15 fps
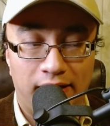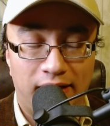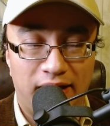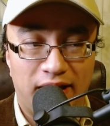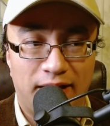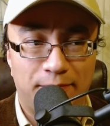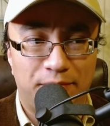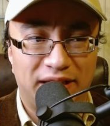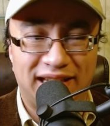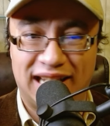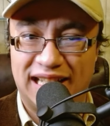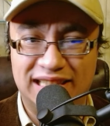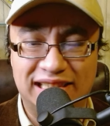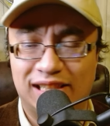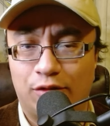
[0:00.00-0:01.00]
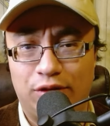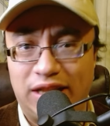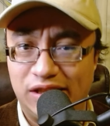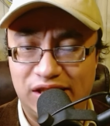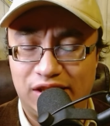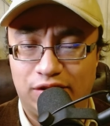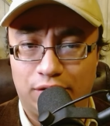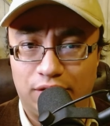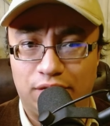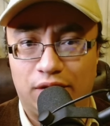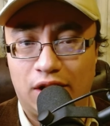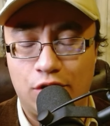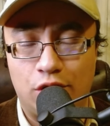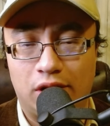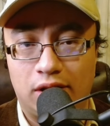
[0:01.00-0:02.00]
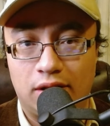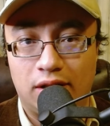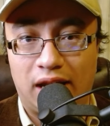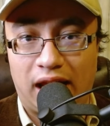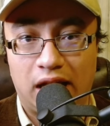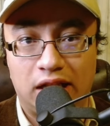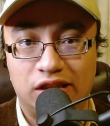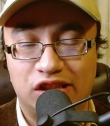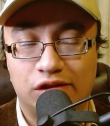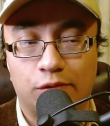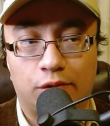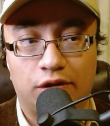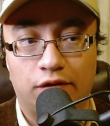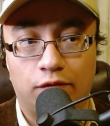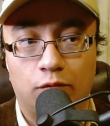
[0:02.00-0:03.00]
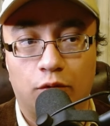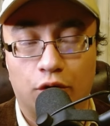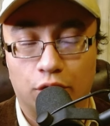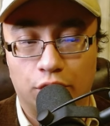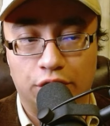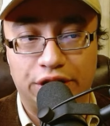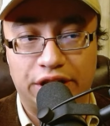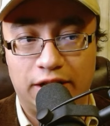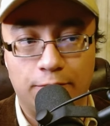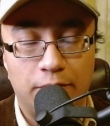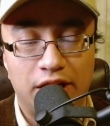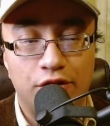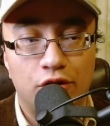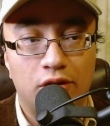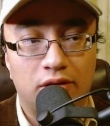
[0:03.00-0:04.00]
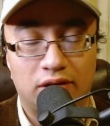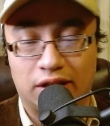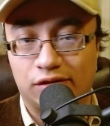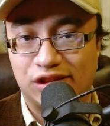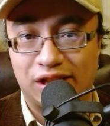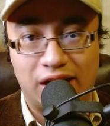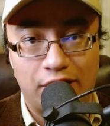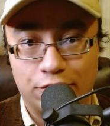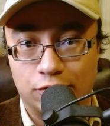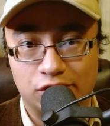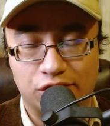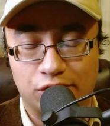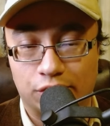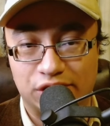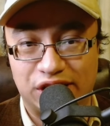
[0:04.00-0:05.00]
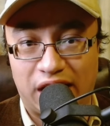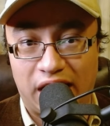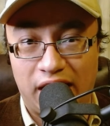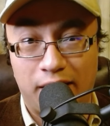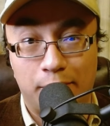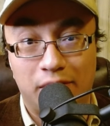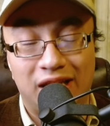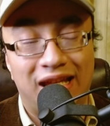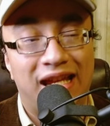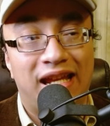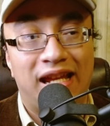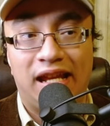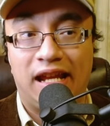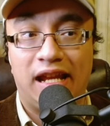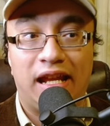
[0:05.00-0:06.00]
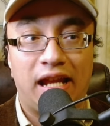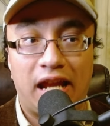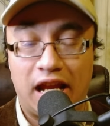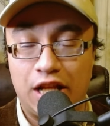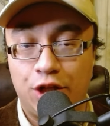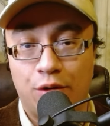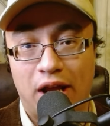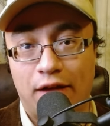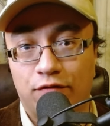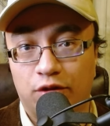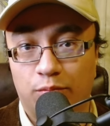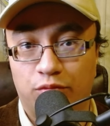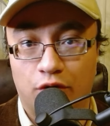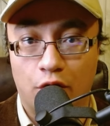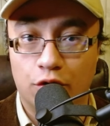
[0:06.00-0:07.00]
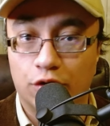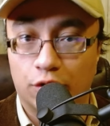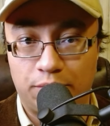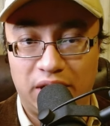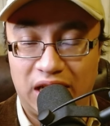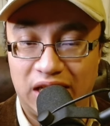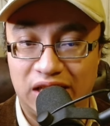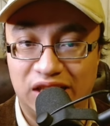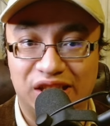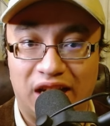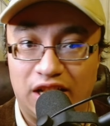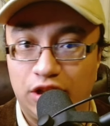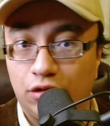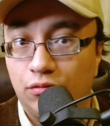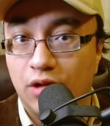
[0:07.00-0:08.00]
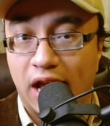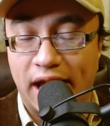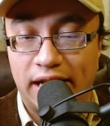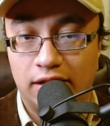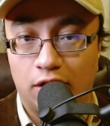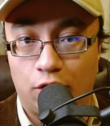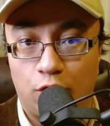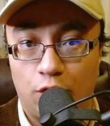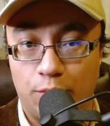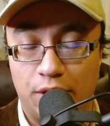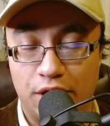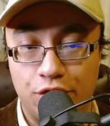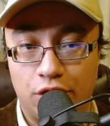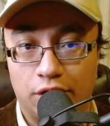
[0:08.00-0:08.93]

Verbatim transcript: Uh, but it's so easy to envision a sort of world in which there's an Elder Scrolls game and you have to broker peace and unite a whole bunch